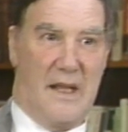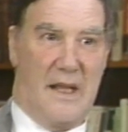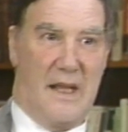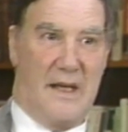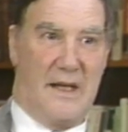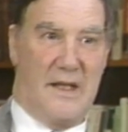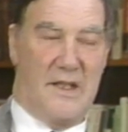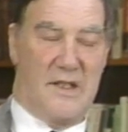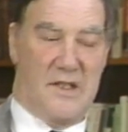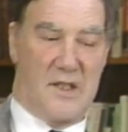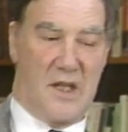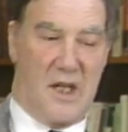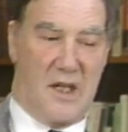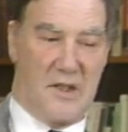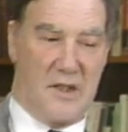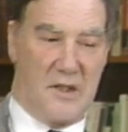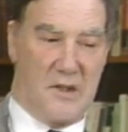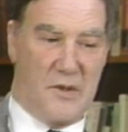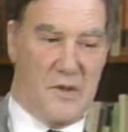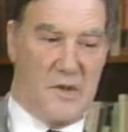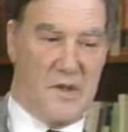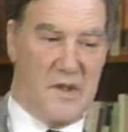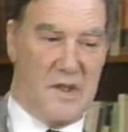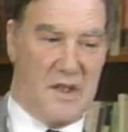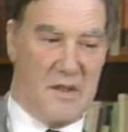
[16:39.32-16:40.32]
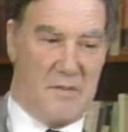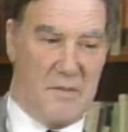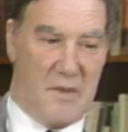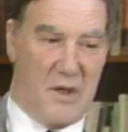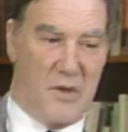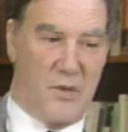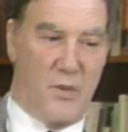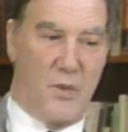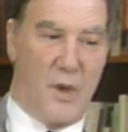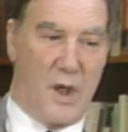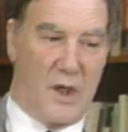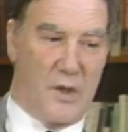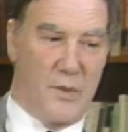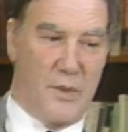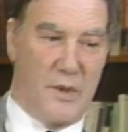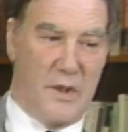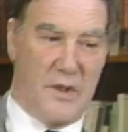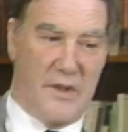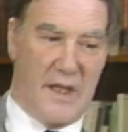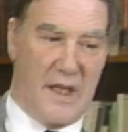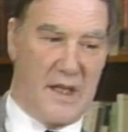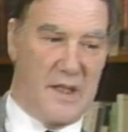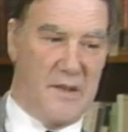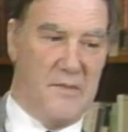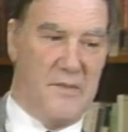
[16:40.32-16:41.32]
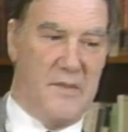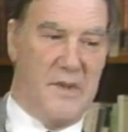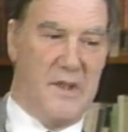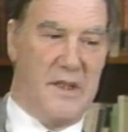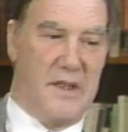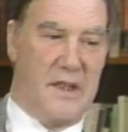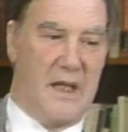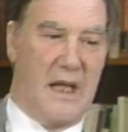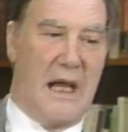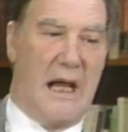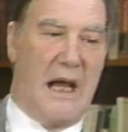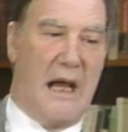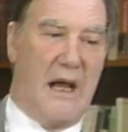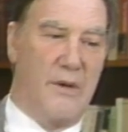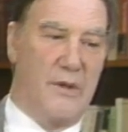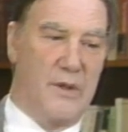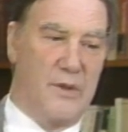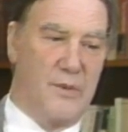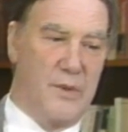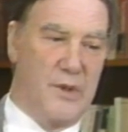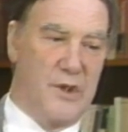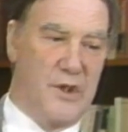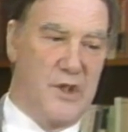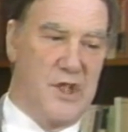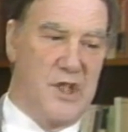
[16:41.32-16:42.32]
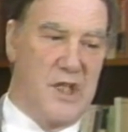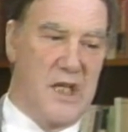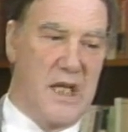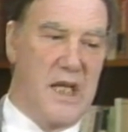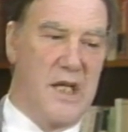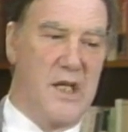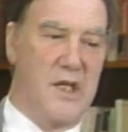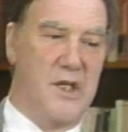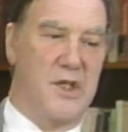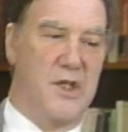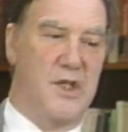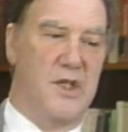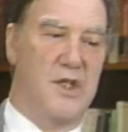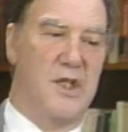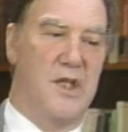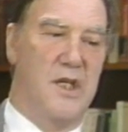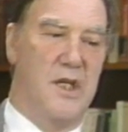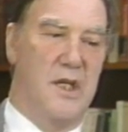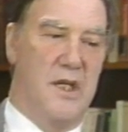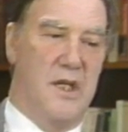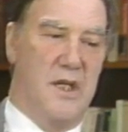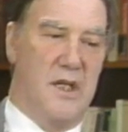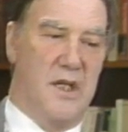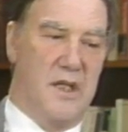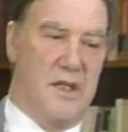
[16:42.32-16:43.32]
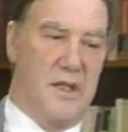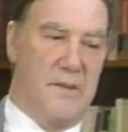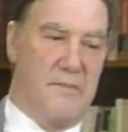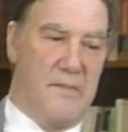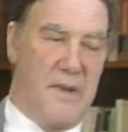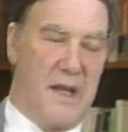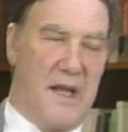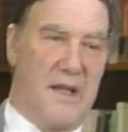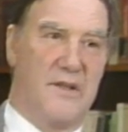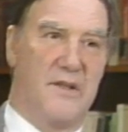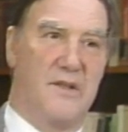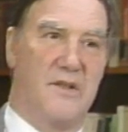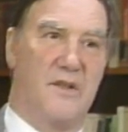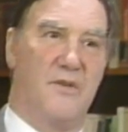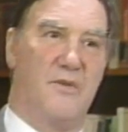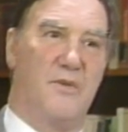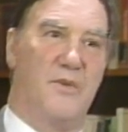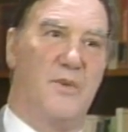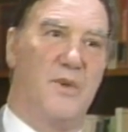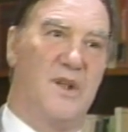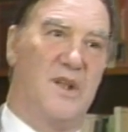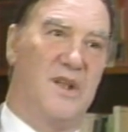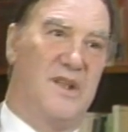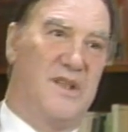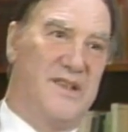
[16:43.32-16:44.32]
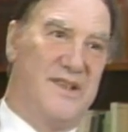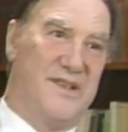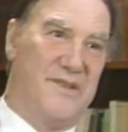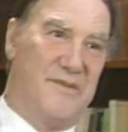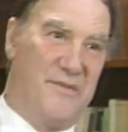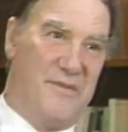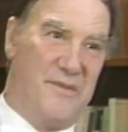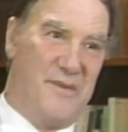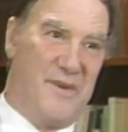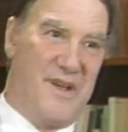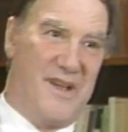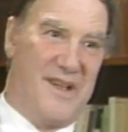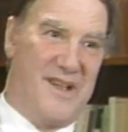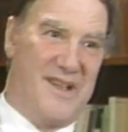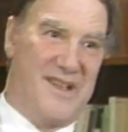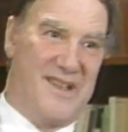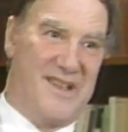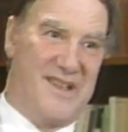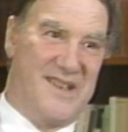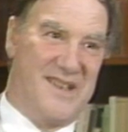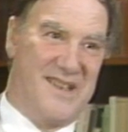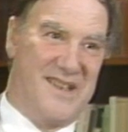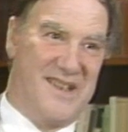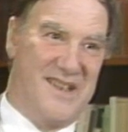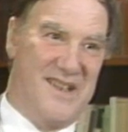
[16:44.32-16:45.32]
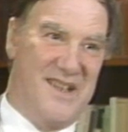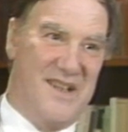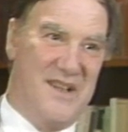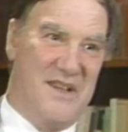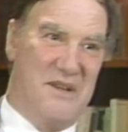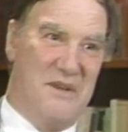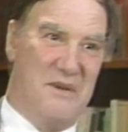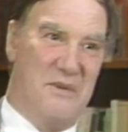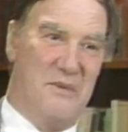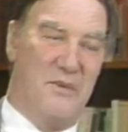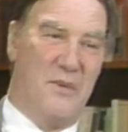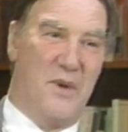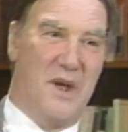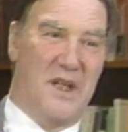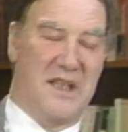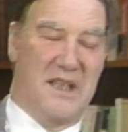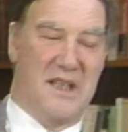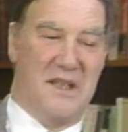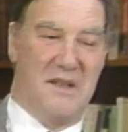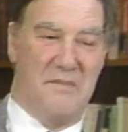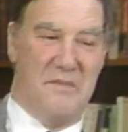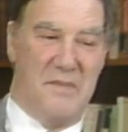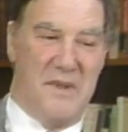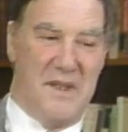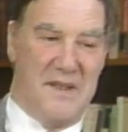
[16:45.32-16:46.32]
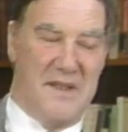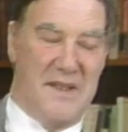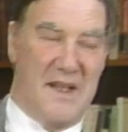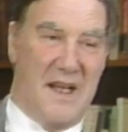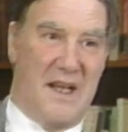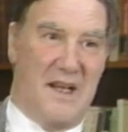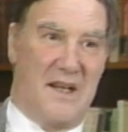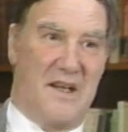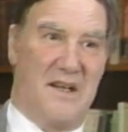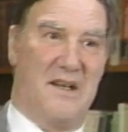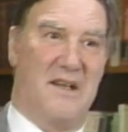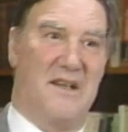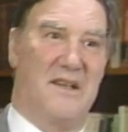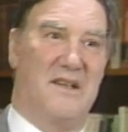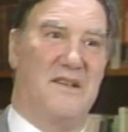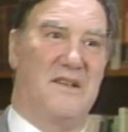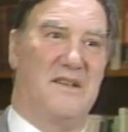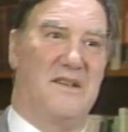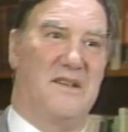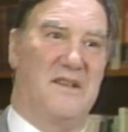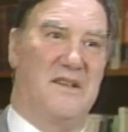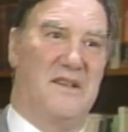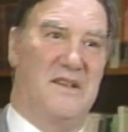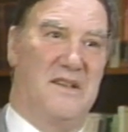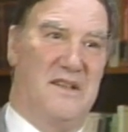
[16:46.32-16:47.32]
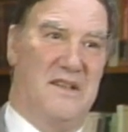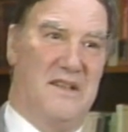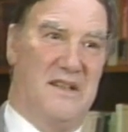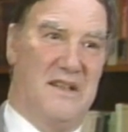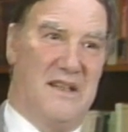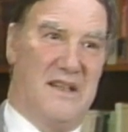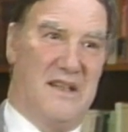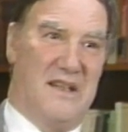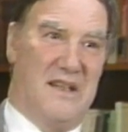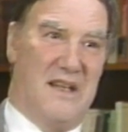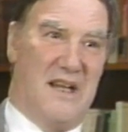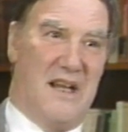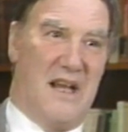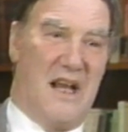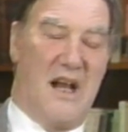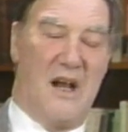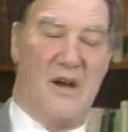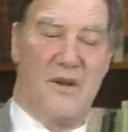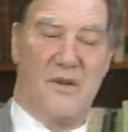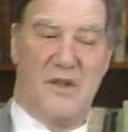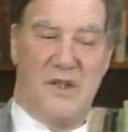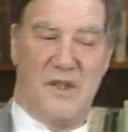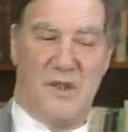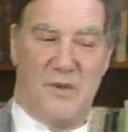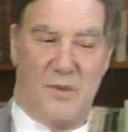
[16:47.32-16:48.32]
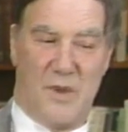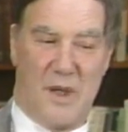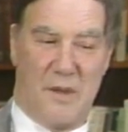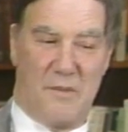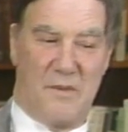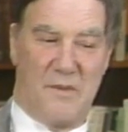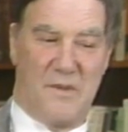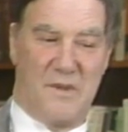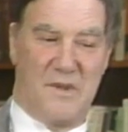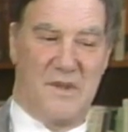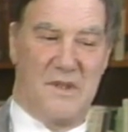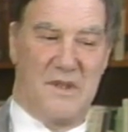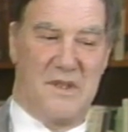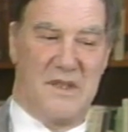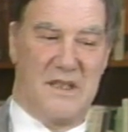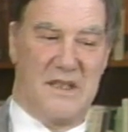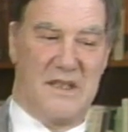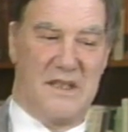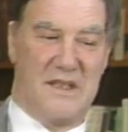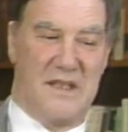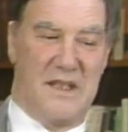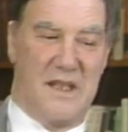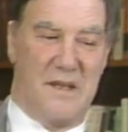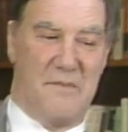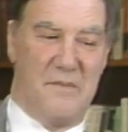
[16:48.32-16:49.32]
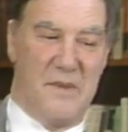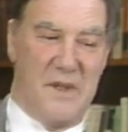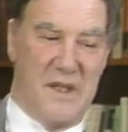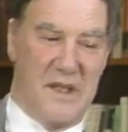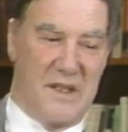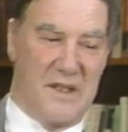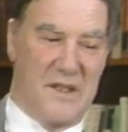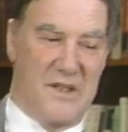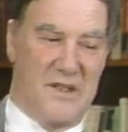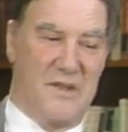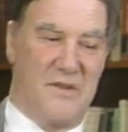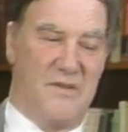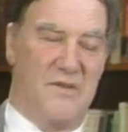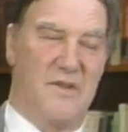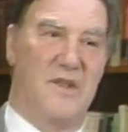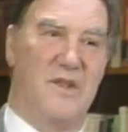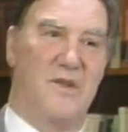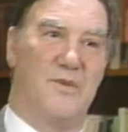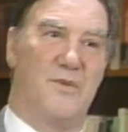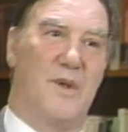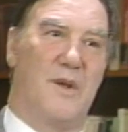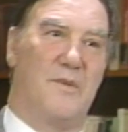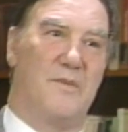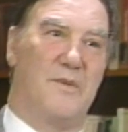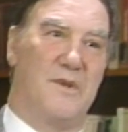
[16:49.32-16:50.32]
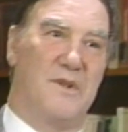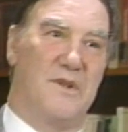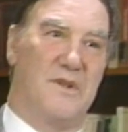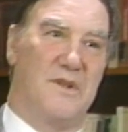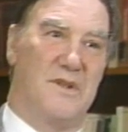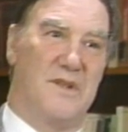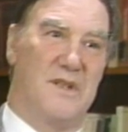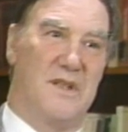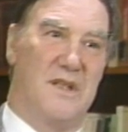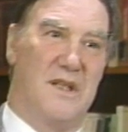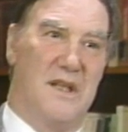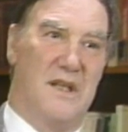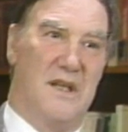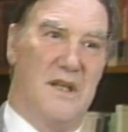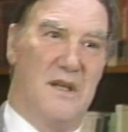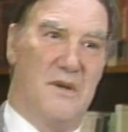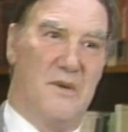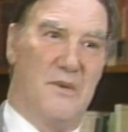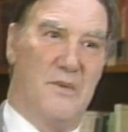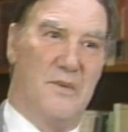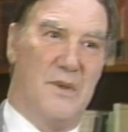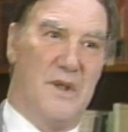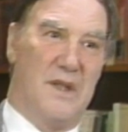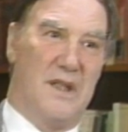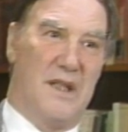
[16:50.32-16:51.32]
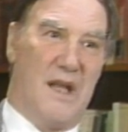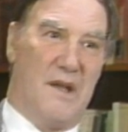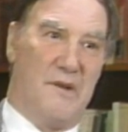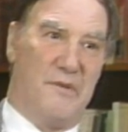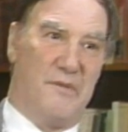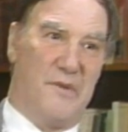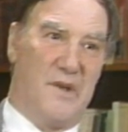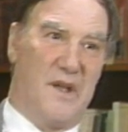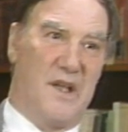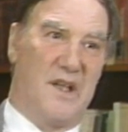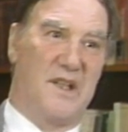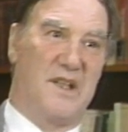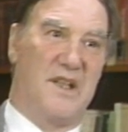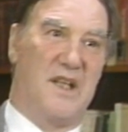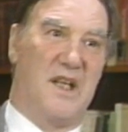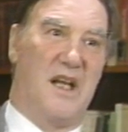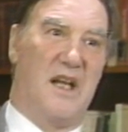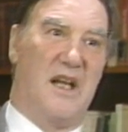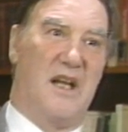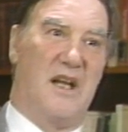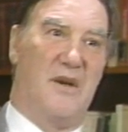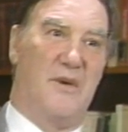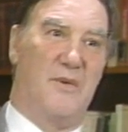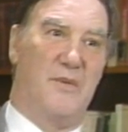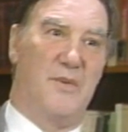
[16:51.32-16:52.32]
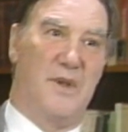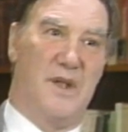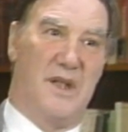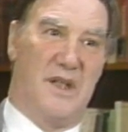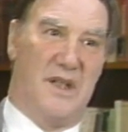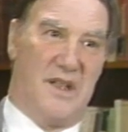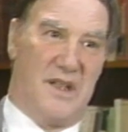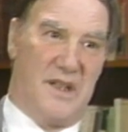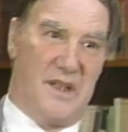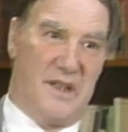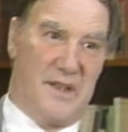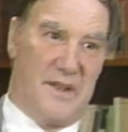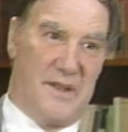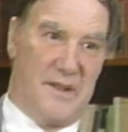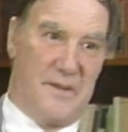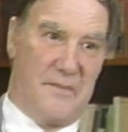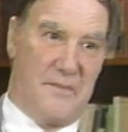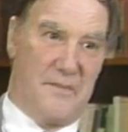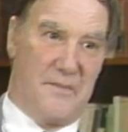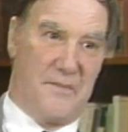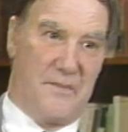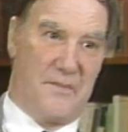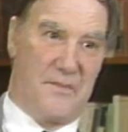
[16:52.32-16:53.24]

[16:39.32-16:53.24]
And he started to think about what will that mean, how it will change the pattern of world's affairs, what can be done, how these weapons, the appearance of these weapons will affect our world.